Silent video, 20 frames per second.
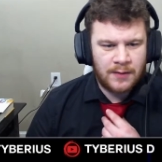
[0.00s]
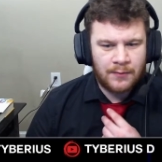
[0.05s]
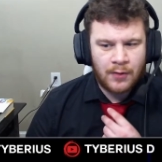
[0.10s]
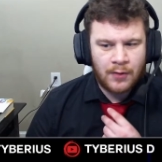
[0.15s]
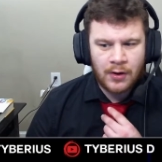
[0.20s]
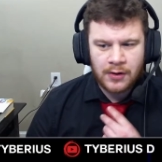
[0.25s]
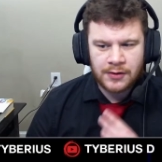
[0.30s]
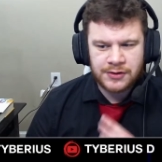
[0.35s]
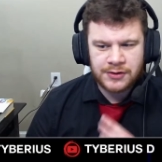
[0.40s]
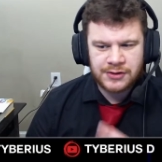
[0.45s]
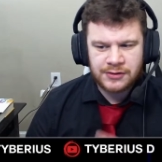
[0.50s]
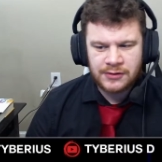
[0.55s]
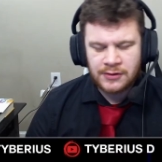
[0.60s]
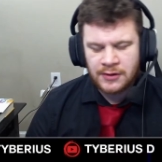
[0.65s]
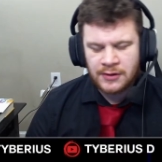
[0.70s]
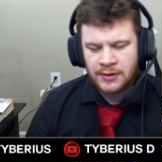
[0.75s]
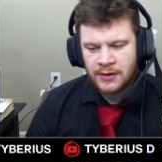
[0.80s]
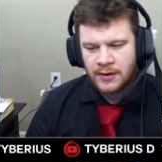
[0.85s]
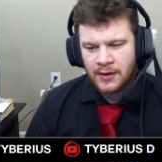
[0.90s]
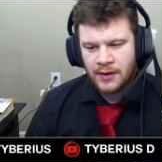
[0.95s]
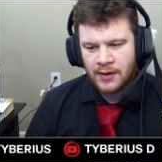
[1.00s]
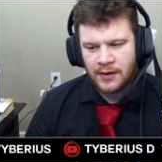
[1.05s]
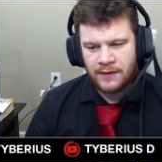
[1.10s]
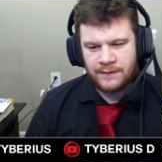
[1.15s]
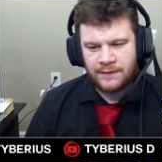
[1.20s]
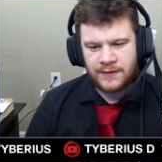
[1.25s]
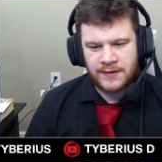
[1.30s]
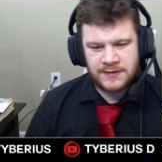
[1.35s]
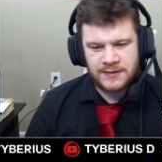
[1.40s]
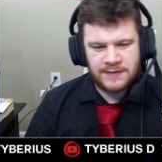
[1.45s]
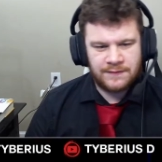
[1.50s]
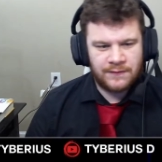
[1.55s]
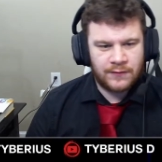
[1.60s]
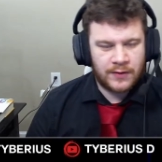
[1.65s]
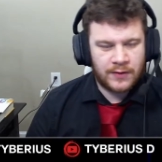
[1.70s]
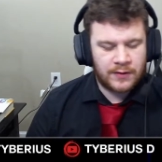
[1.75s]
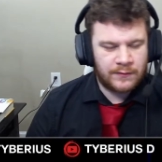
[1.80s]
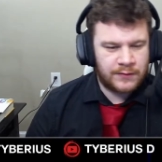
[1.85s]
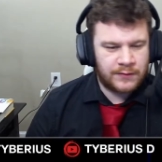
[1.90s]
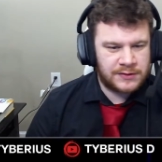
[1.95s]
March of
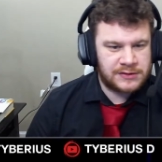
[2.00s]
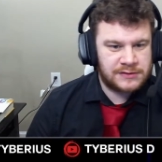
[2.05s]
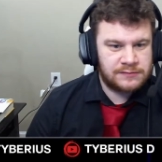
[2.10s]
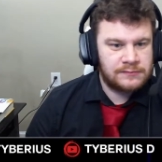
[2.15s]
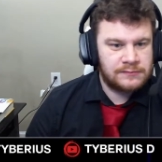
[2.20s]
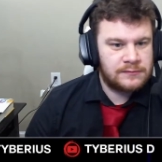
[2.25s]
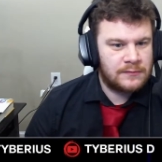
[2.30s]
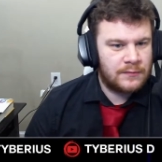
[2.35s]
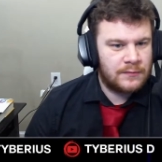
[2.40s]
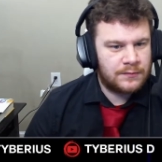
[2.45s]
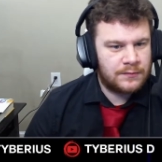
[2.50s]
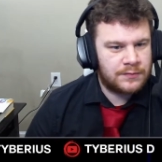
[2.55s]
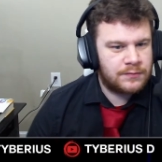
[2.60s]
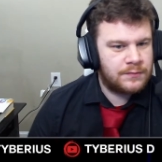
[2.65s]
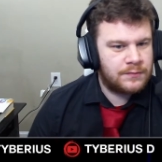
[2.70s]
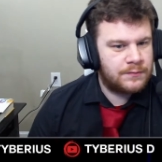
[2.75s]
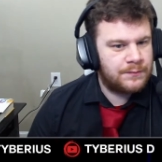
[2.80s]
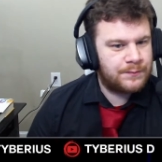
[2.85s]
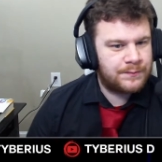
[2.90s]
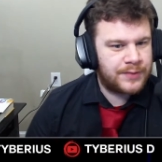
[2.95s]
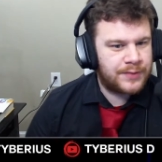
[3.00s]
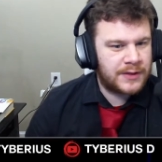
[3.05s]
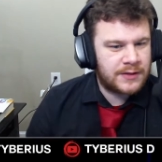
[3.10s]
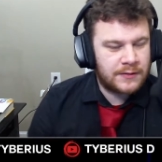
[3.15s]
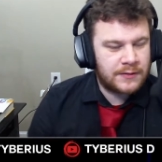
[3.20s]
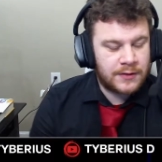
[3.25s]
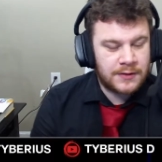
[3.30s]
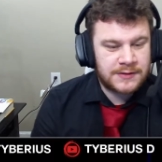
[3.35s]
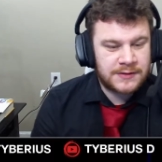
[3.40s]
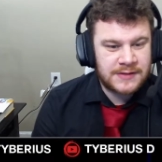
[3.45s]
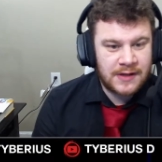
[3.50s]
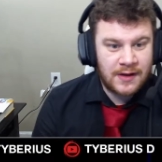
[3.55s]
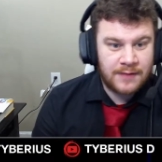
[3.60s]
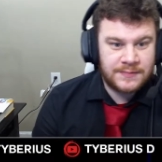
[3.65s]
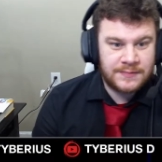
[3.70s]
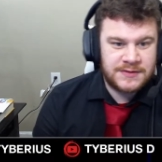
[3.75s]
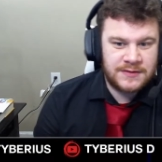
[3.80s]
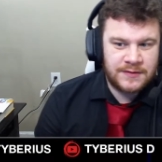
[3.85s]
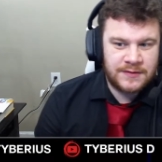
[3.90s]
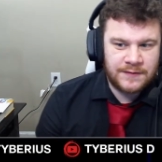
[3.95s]
1940, which, pick a good
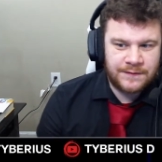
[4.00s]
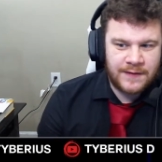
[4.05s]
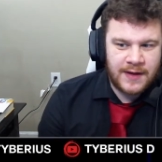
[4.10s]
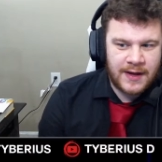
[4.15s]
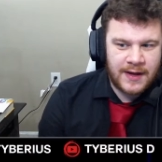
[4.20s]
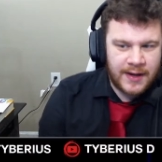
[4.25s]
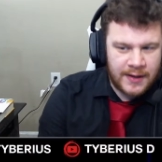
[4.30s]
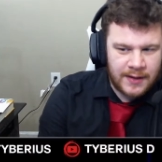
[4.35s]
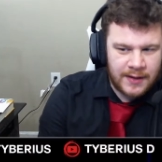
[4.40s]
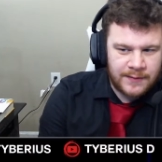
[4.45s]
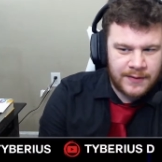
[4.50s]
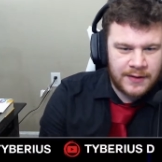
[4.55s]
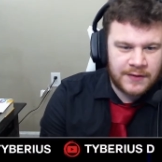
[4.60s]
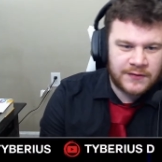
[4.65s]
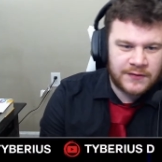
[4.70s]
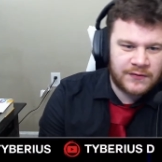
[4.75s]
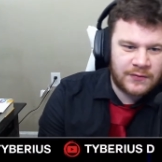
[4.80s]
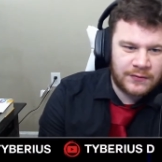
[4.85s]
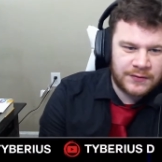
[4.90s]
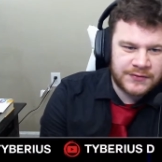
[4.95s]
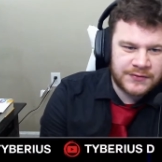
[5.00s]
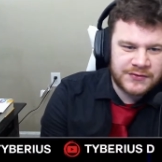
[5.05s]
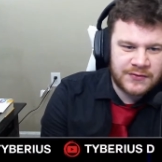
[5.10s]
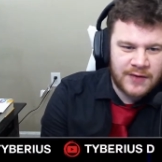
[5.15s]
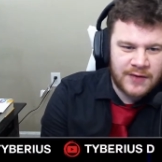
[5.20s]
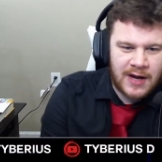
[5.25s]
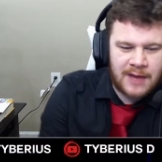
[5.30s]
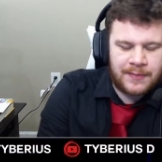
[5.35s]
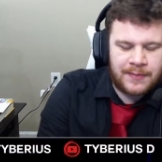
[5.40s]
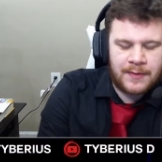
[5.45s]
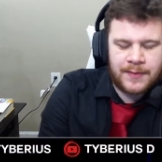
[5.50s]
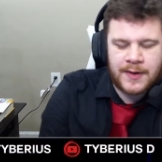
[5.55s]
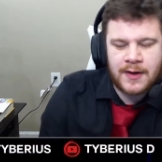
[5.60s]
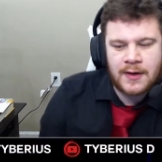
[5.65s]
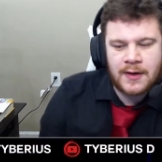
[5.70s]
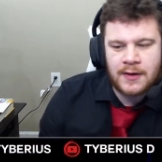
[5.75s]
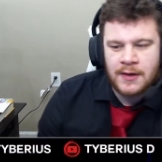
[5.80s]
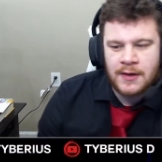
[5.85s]
time to invade. I mean, it's cold as crap up here.